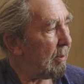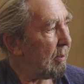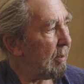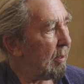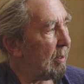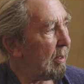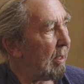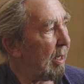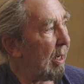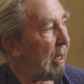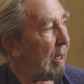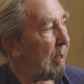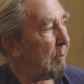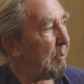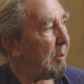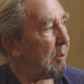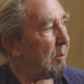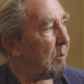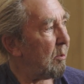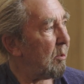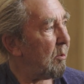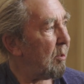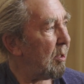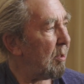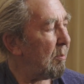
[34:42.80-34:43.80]
that happened
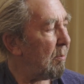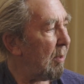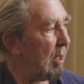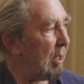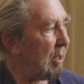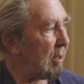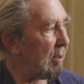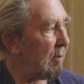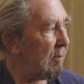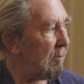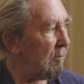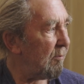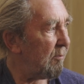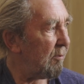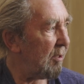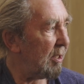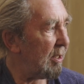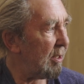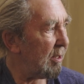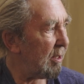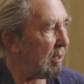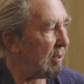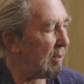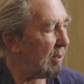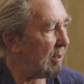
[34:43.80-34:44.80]
between Martin and
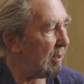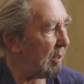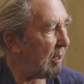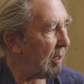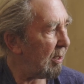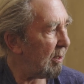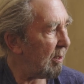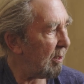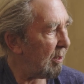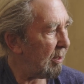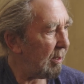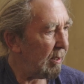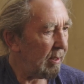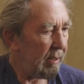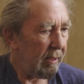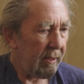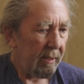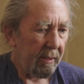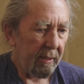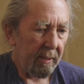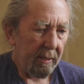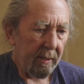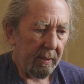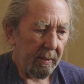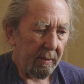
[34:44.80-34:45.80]
Fraser, and
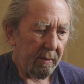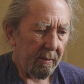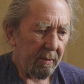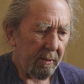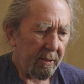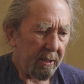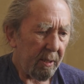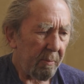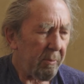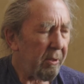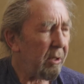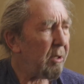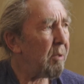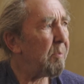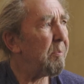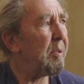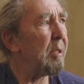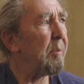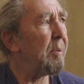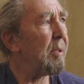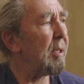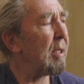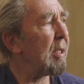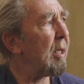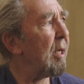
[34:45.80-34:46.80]
there's some other
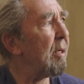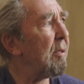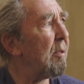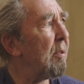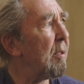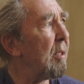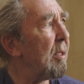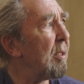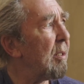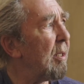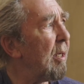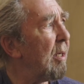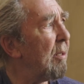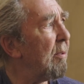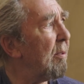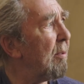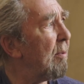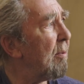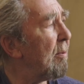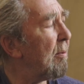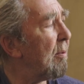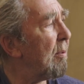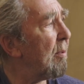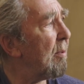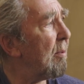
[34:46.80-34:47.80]
people I can't
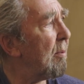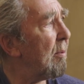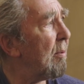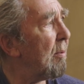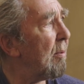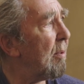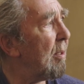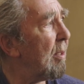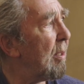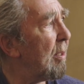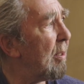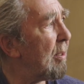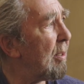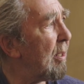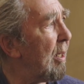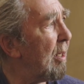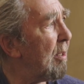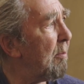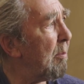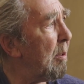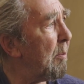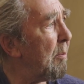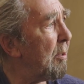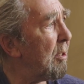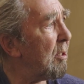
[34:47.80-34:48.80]
can't
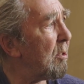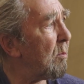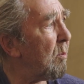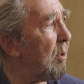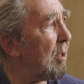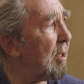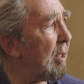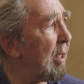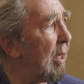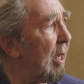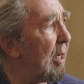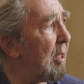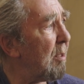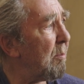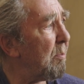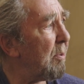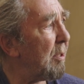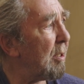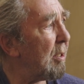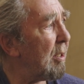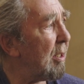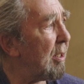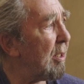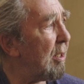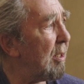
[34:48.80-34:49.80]
remember this one guy in
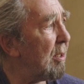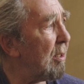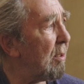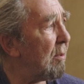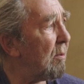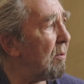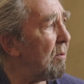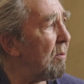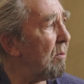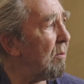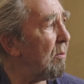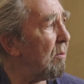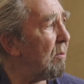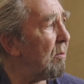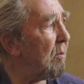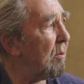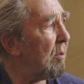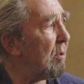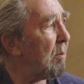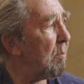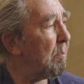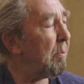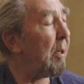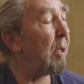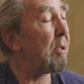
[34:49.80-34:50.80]
particular
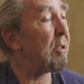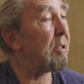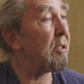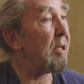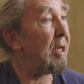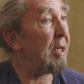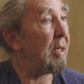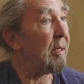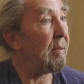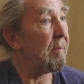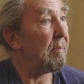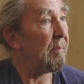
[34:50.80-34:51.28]
Bugsy,